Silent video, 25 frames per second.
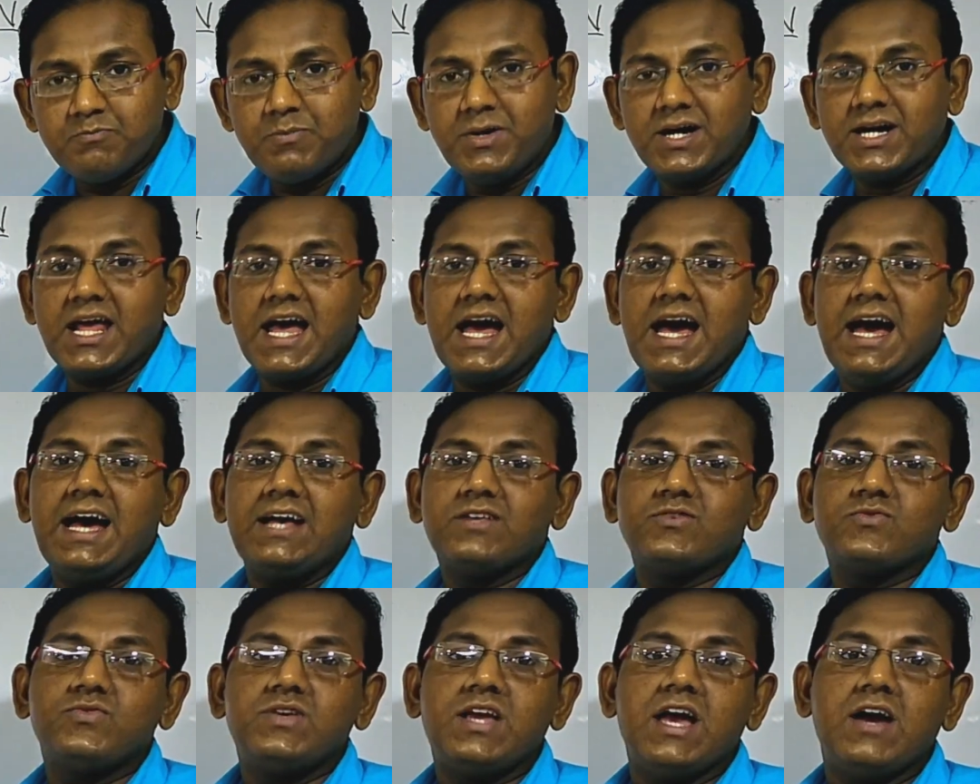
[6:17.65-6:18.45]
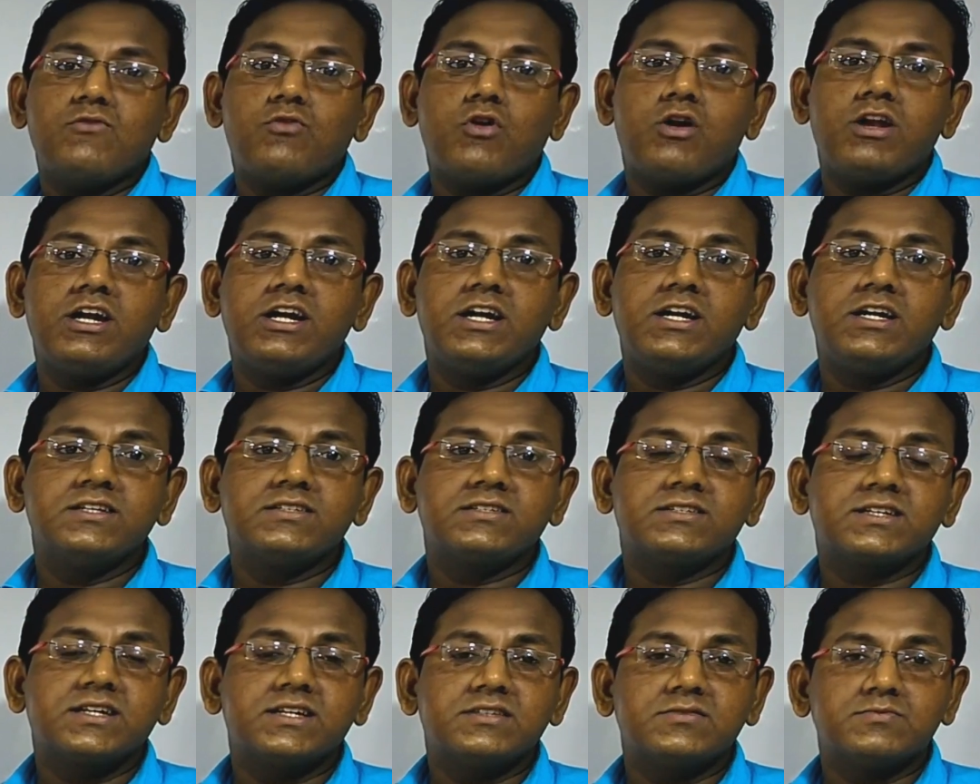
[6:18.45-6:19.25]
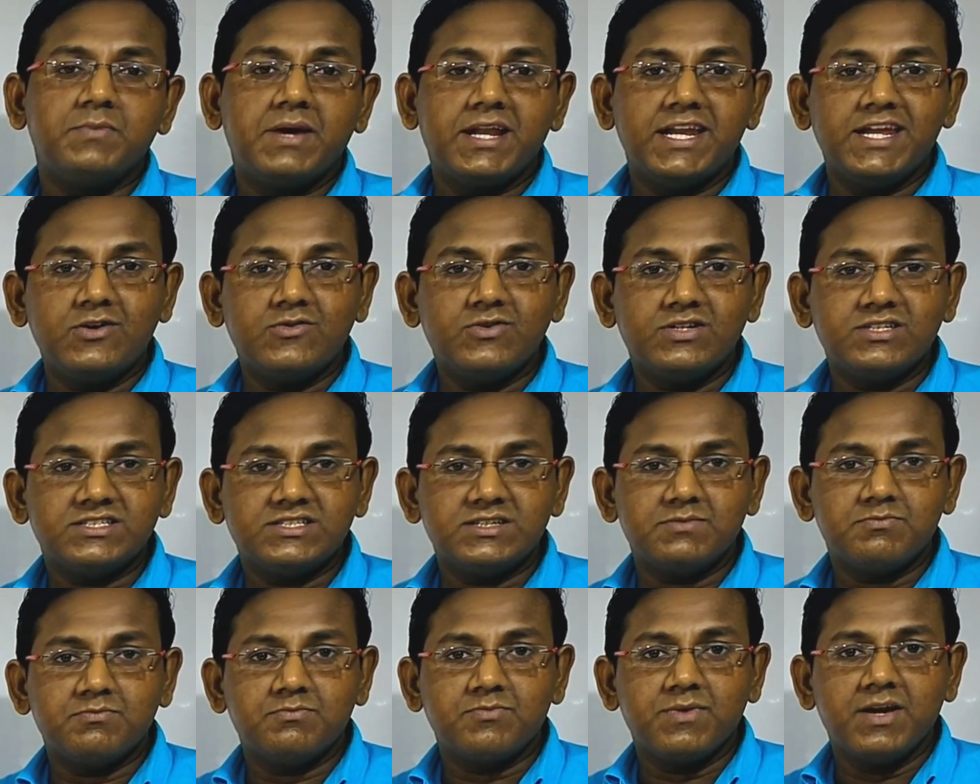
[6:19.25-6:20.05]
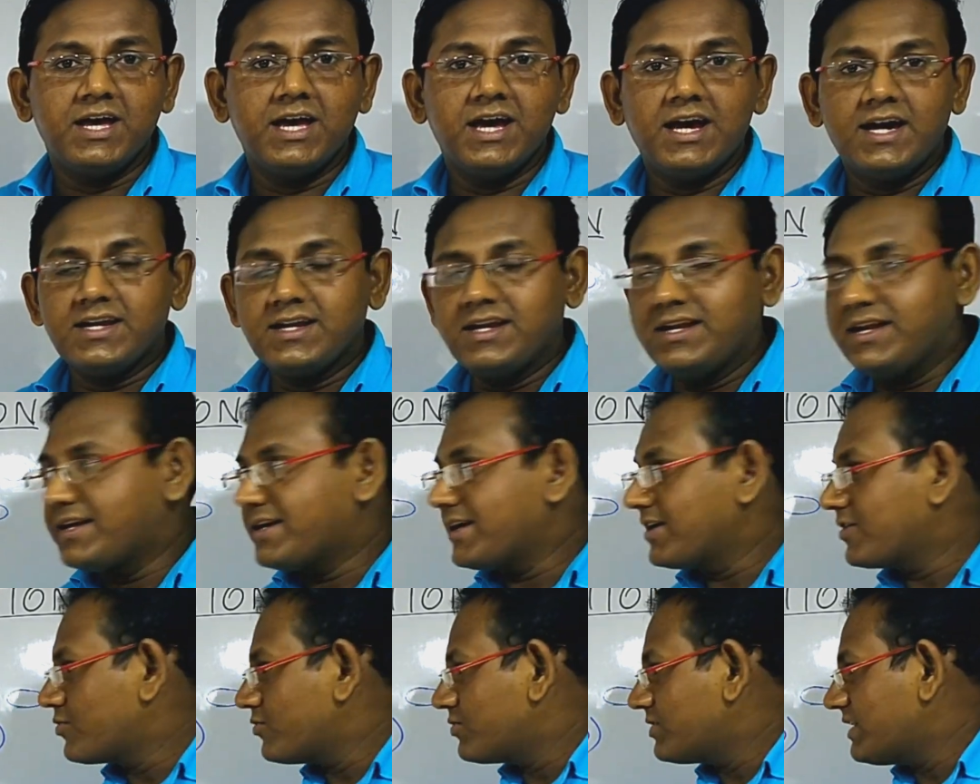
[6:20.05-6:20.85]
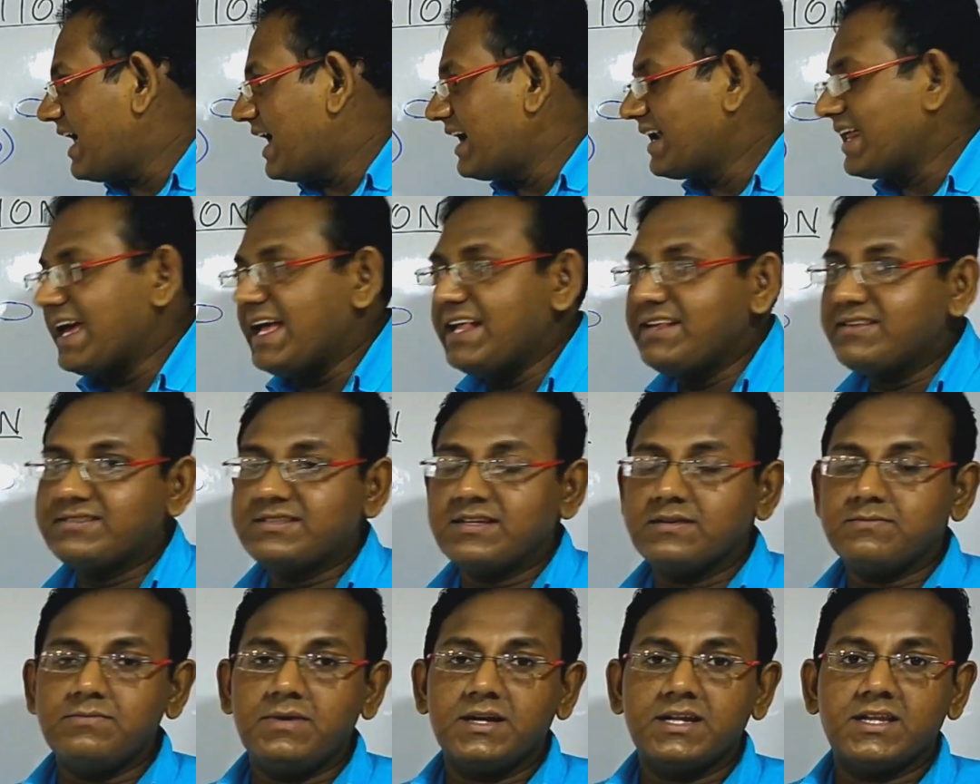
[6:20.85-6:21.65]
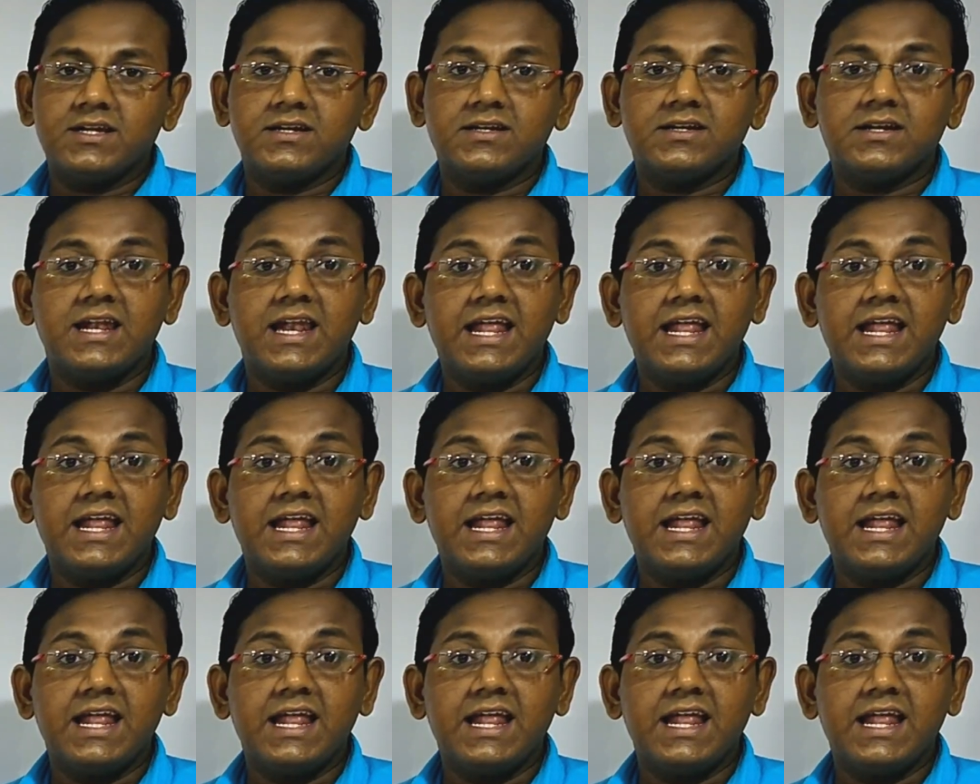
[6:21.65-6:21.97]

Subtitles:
but as we have already discussed many questions related to that LCM method,